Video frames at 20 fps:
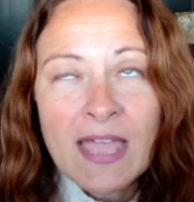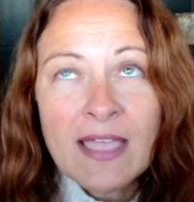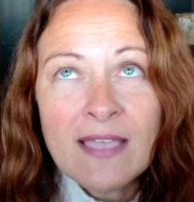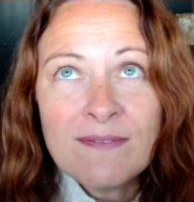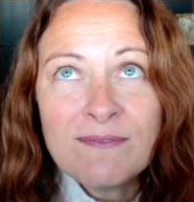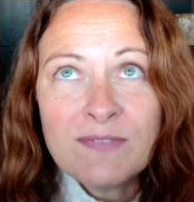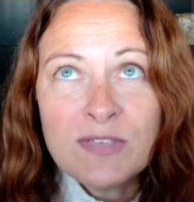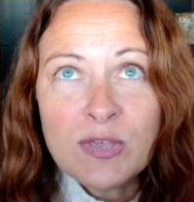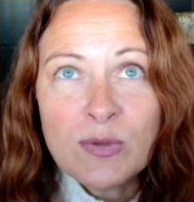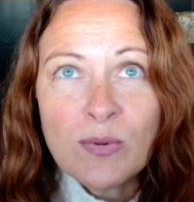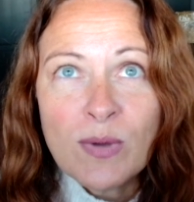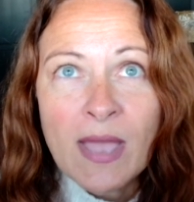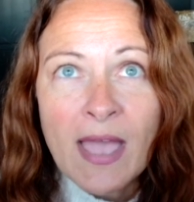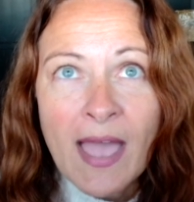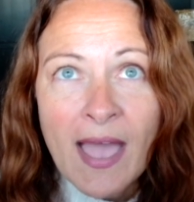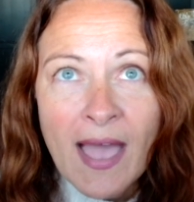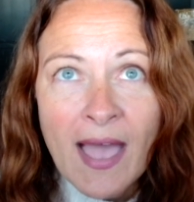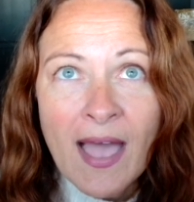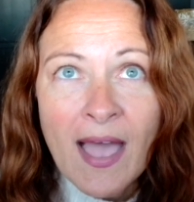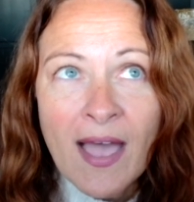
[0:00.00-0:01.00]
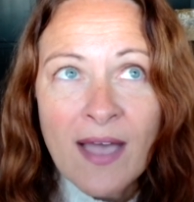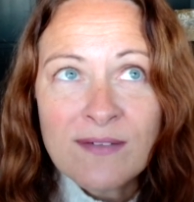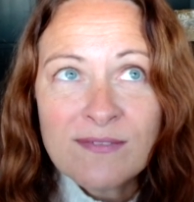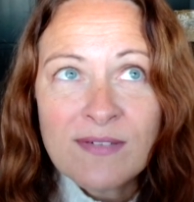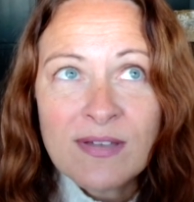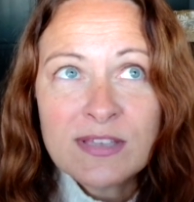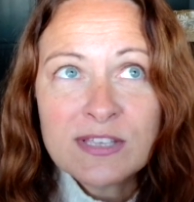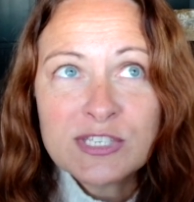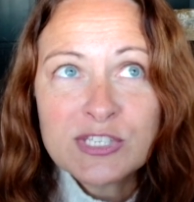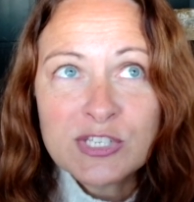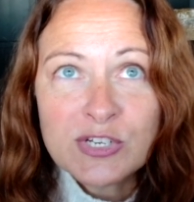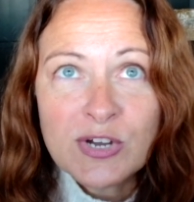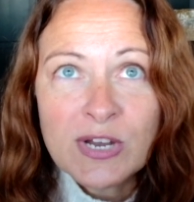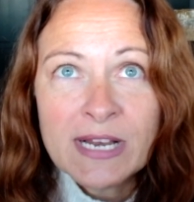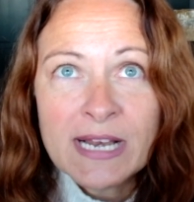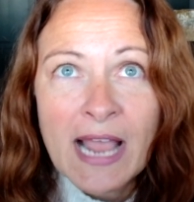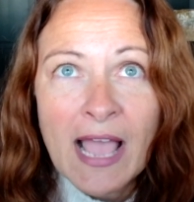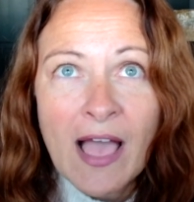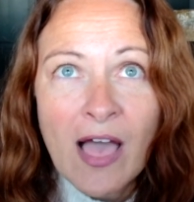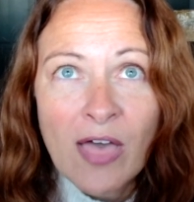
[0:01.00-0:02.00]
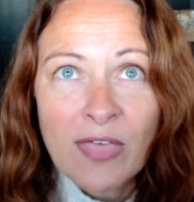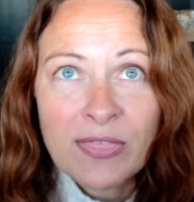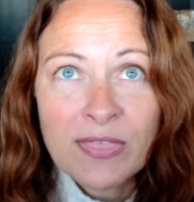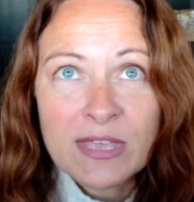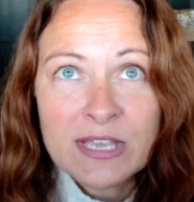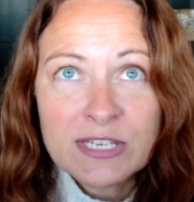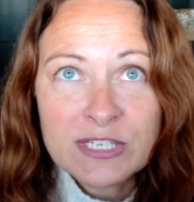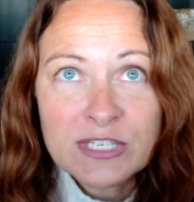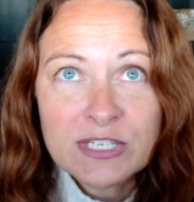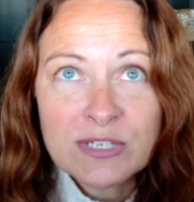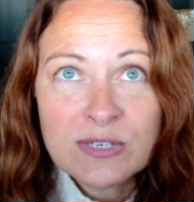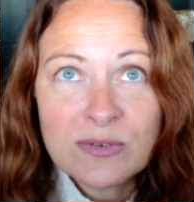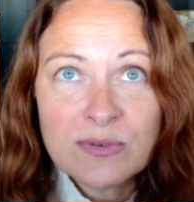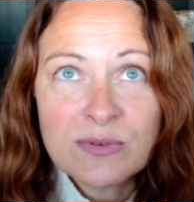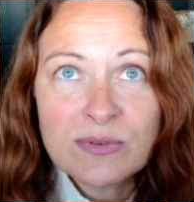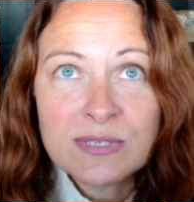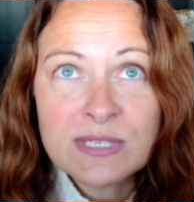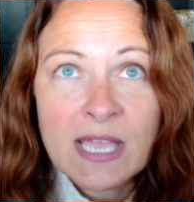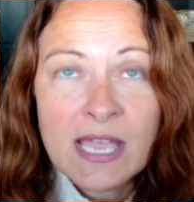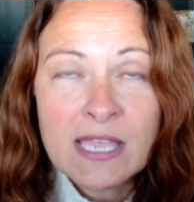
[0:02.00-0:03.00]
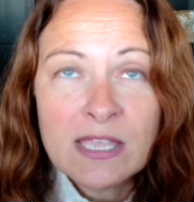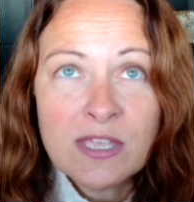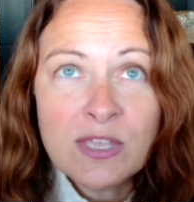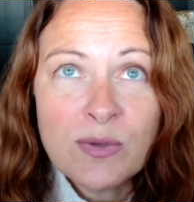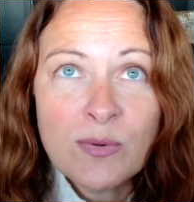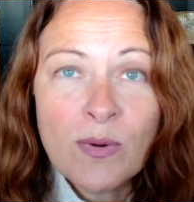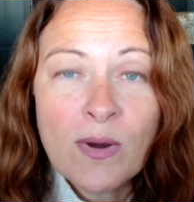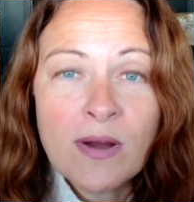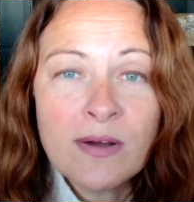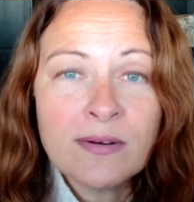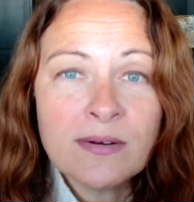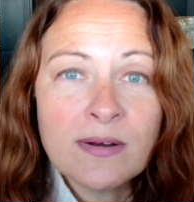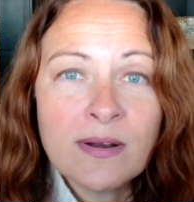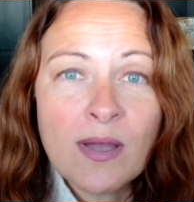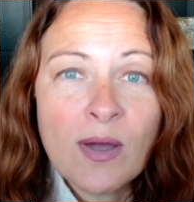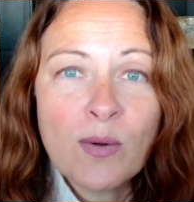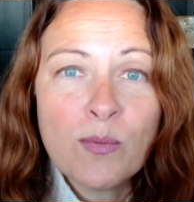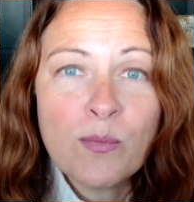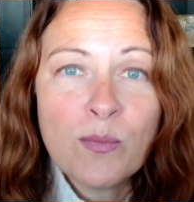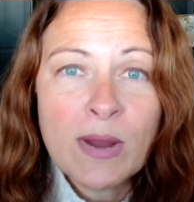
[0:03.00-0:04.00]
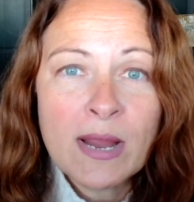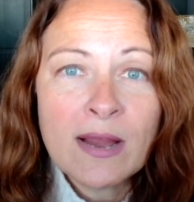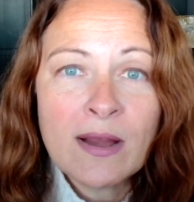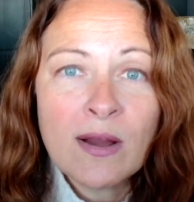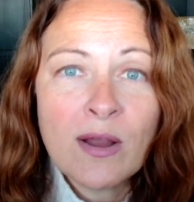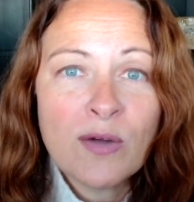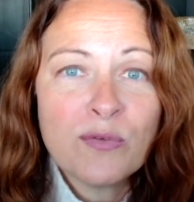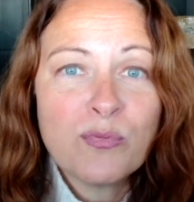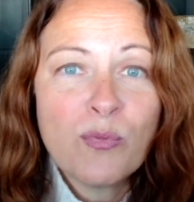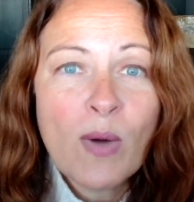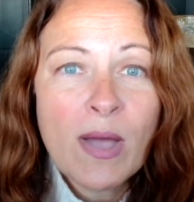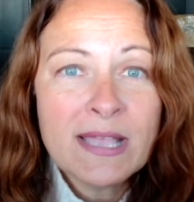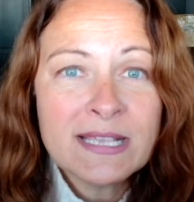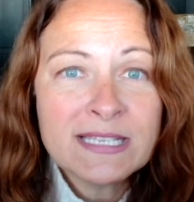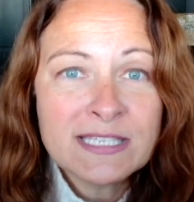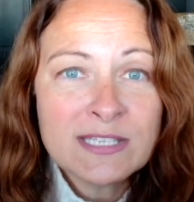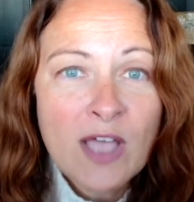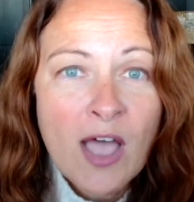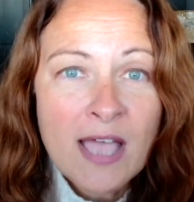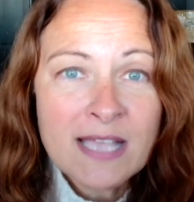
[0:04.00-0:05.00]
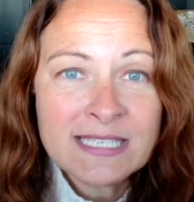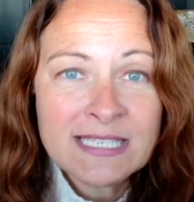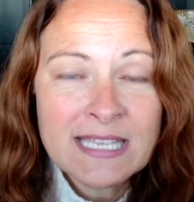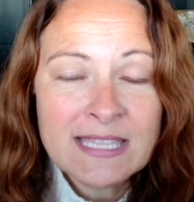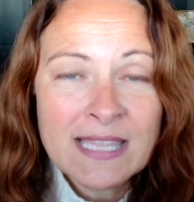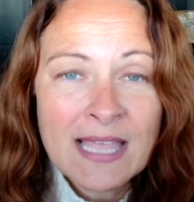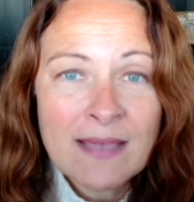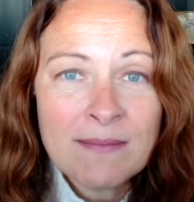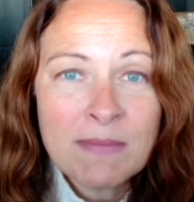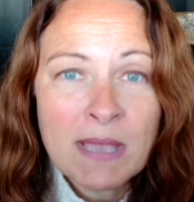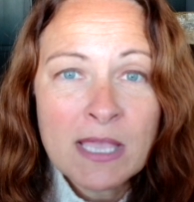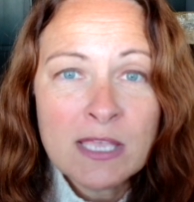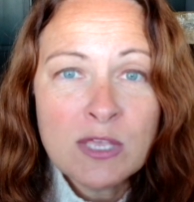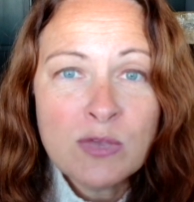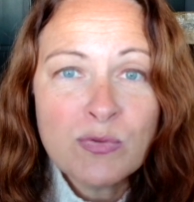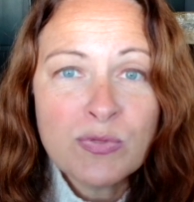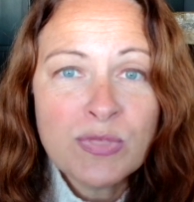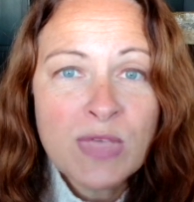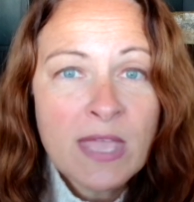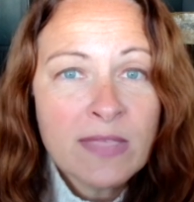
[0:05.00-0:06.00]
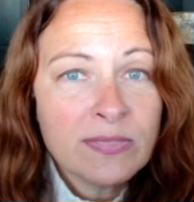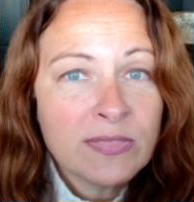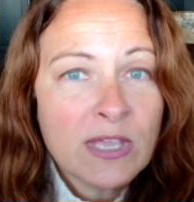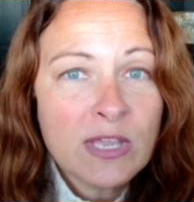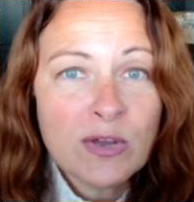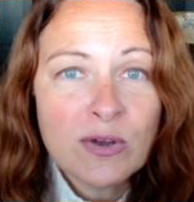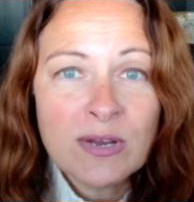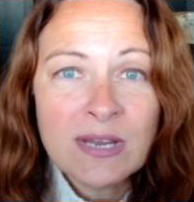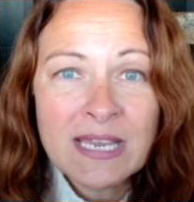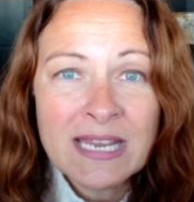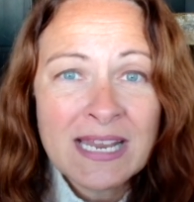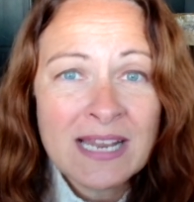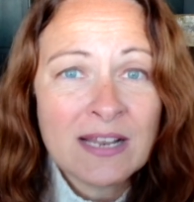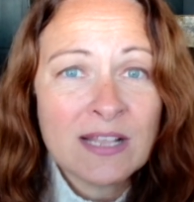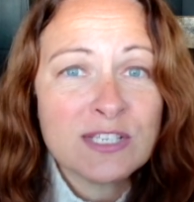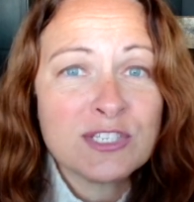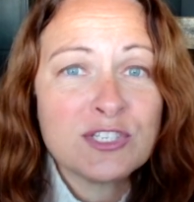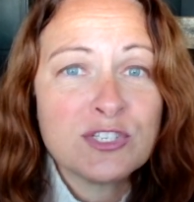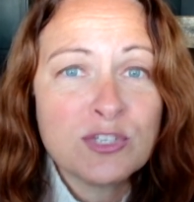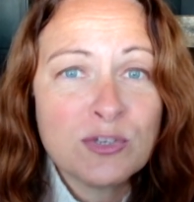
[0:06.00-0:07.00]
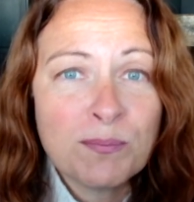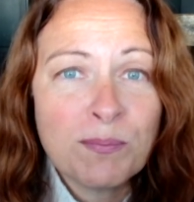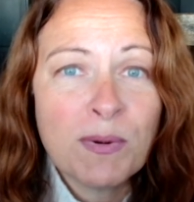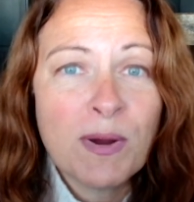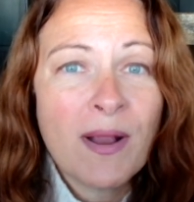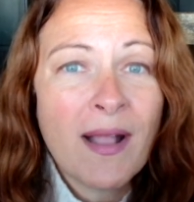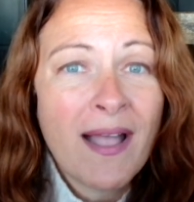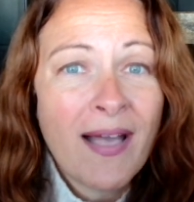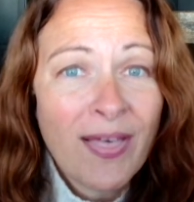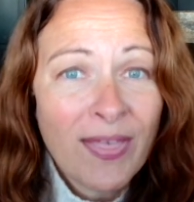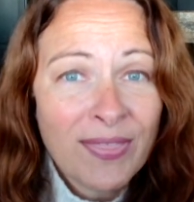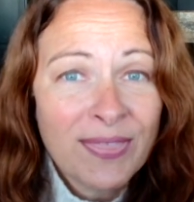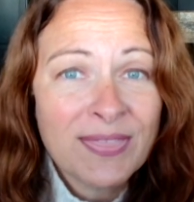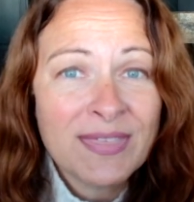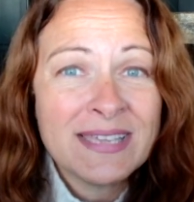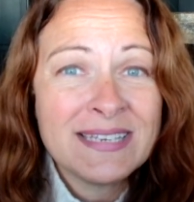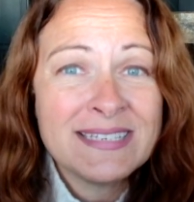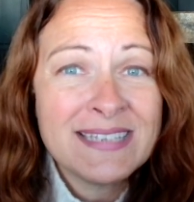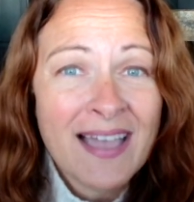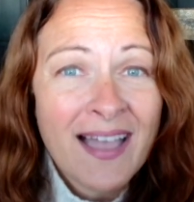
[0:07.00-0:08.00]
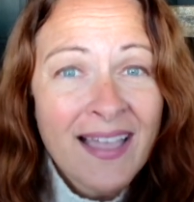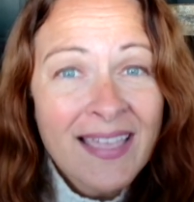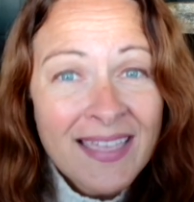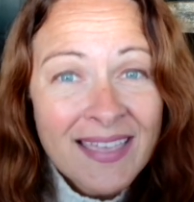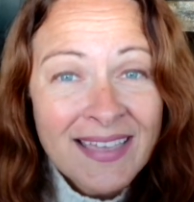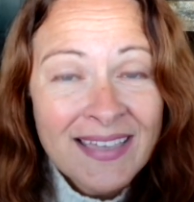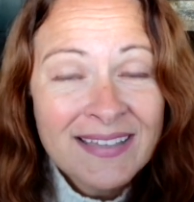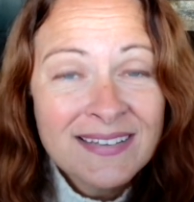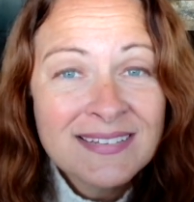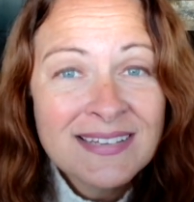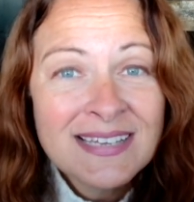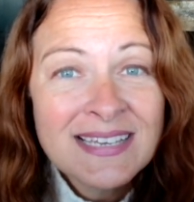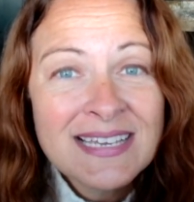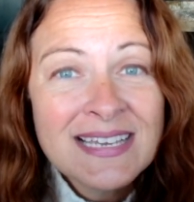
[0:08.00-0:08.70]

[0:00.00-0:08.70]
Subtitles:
If you have certain health issues and you aren't aware of what is causing them, and you think that you're eating a super healthy diet,